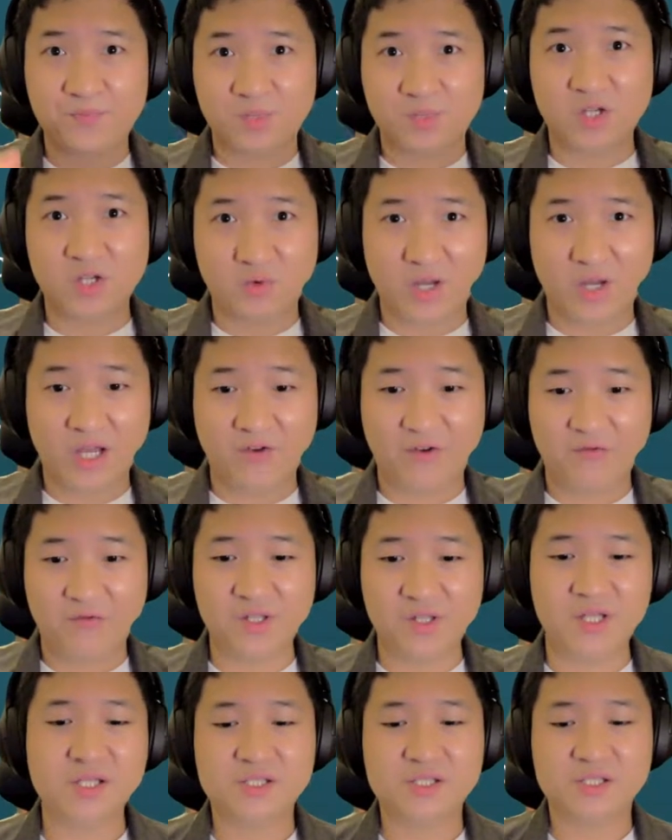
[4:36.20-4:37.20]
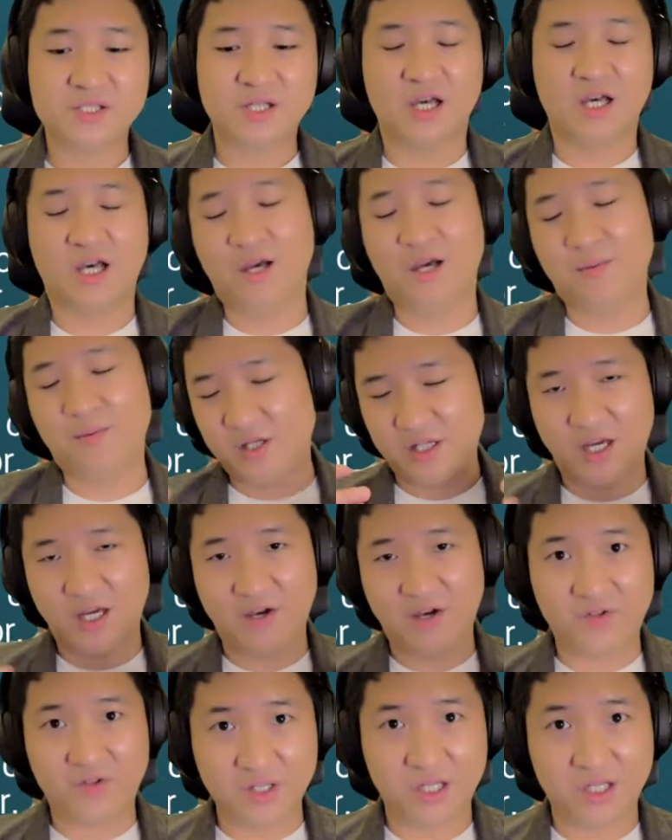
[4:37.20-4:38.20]
right after this. I mean
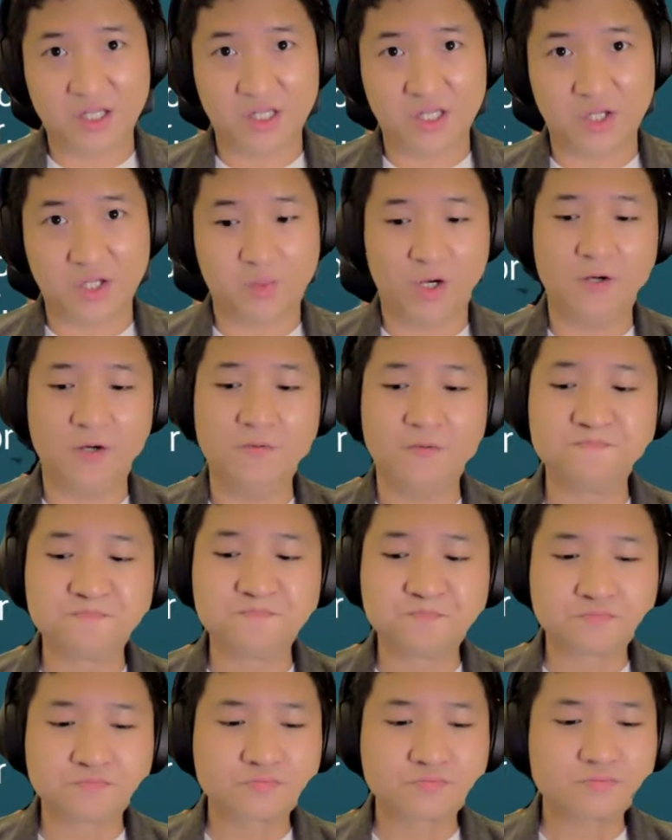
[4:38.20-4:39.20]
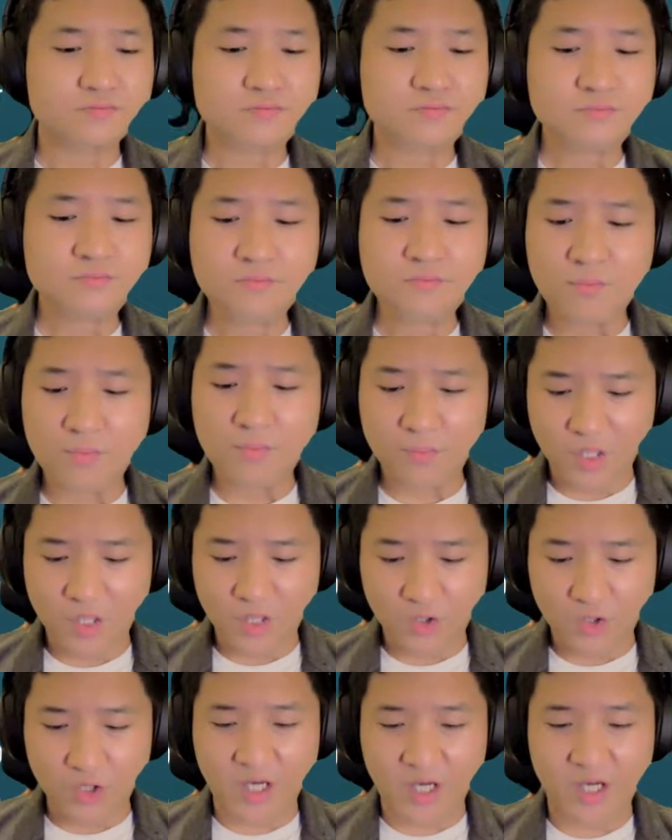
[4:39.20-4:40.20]
after this as well.
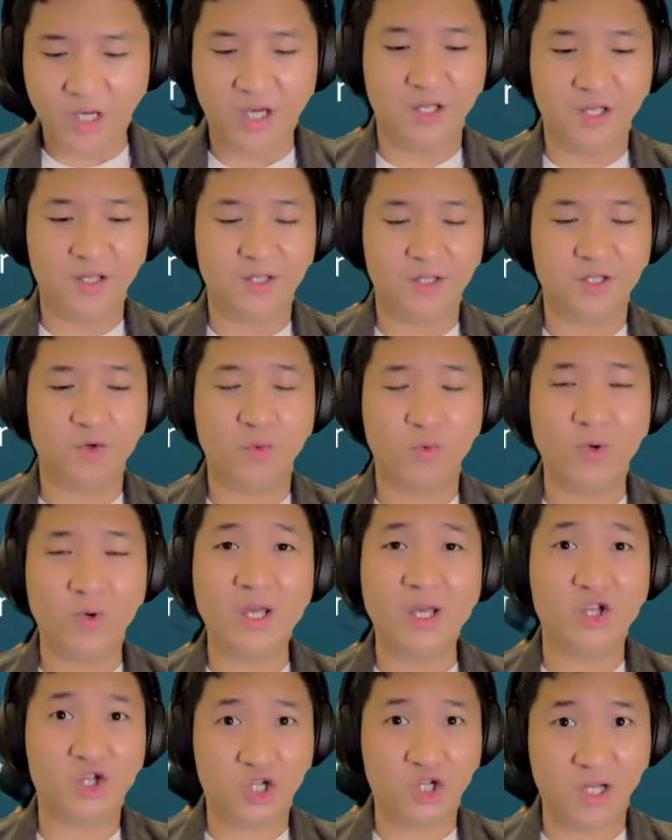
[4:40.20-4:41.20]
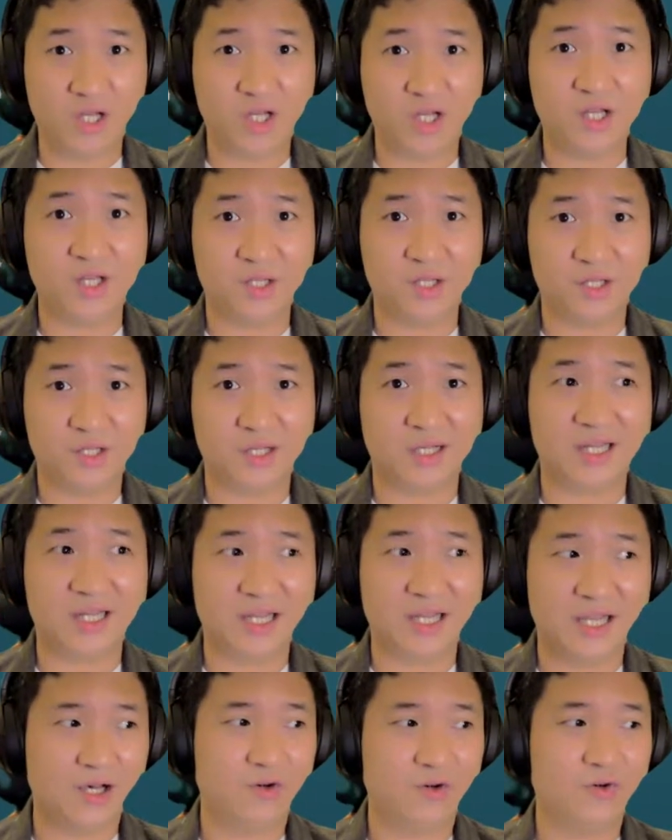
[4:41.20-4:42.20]
And the way I shared it is a
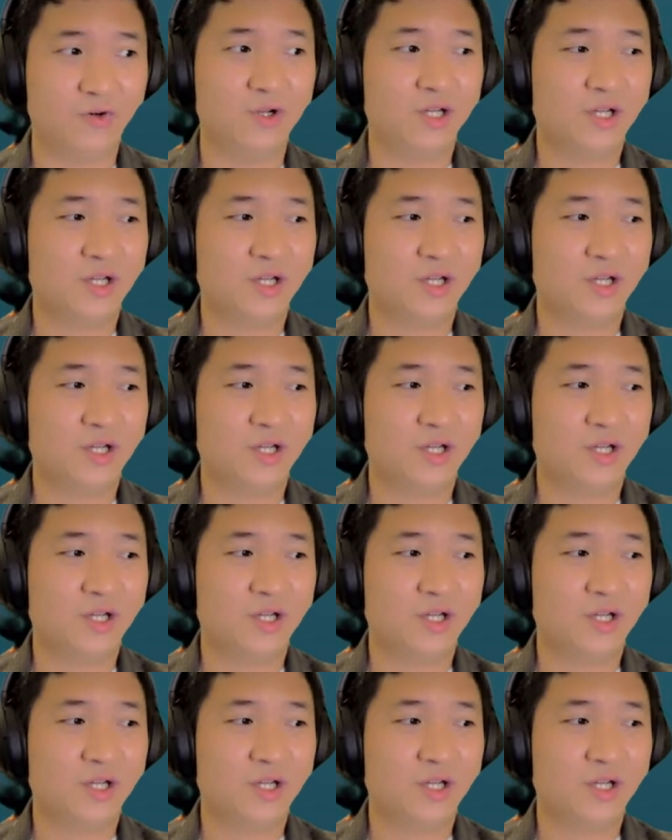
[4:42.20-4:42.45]
cloud